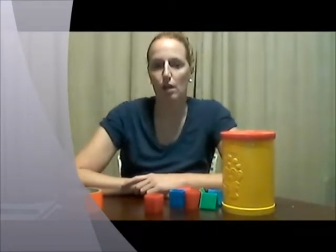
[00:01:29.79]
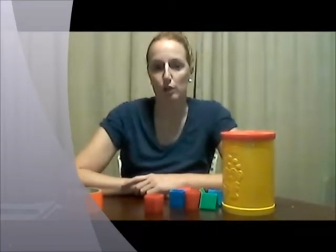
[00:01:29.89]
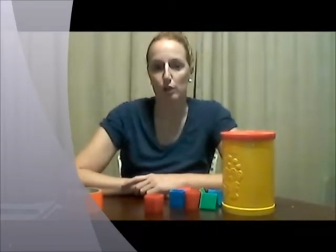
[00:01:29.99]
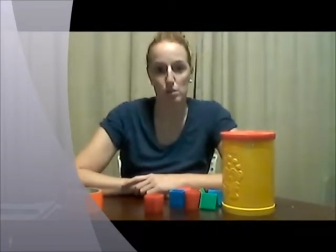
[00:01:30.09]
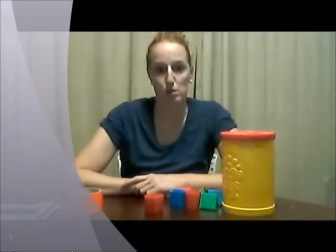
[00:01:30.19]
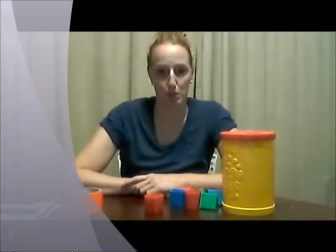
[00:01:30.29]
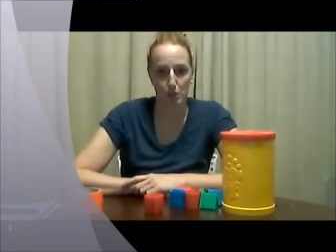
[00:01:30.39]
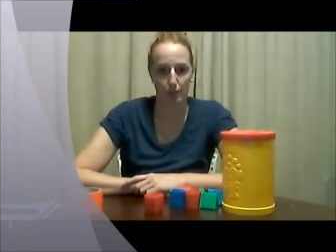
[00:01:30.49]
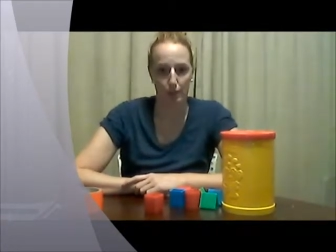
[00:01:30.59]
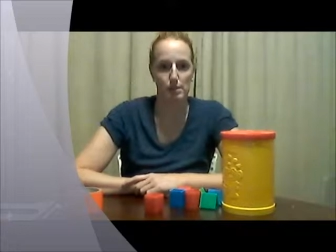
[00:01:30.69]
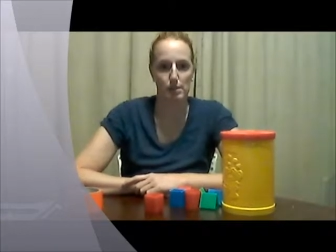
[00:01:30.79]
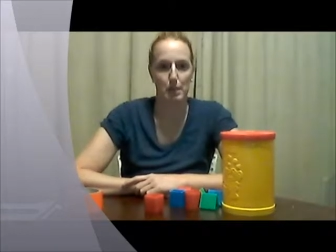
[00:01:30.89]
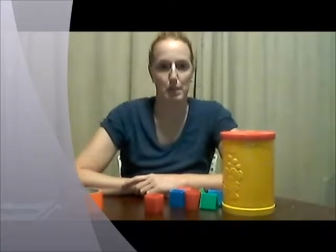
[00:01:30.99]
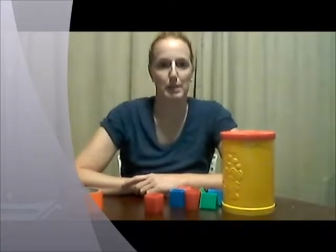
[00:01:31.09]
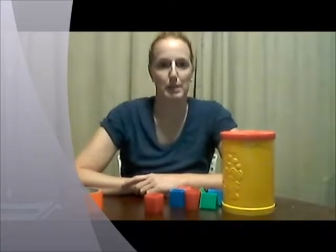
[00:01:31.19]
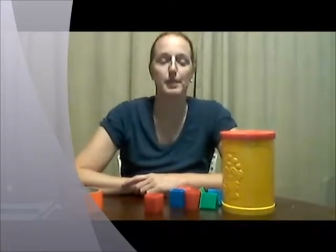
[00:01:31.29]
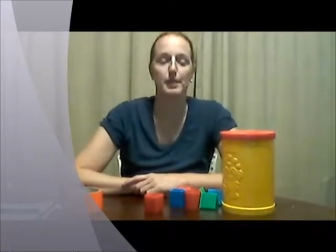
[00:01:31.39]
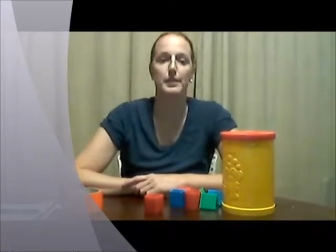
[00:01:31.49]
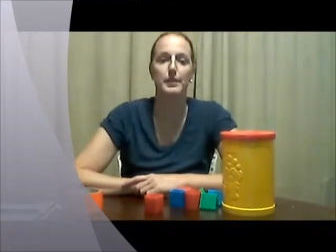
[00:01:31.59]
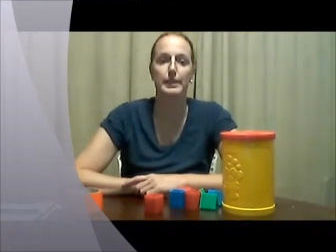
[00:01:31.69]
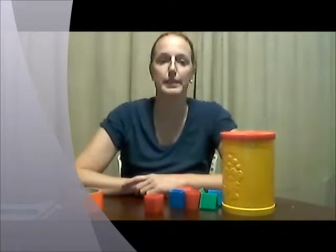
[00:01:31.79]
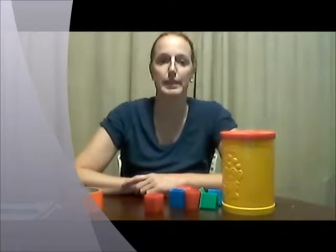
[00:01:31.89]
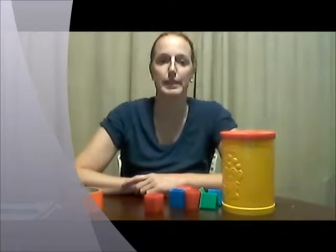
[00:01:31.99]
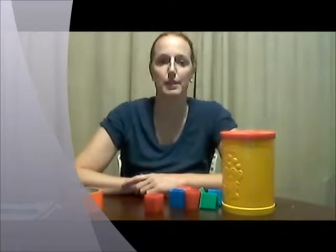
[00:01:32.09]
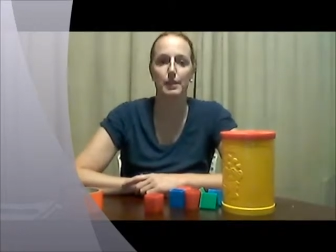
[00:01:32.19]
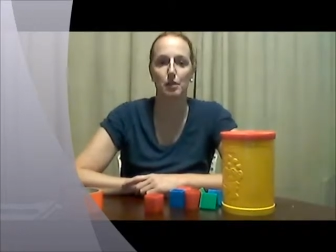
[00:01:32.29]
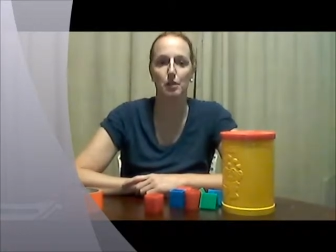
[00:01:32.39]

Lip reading: The gross motor skills that might be needed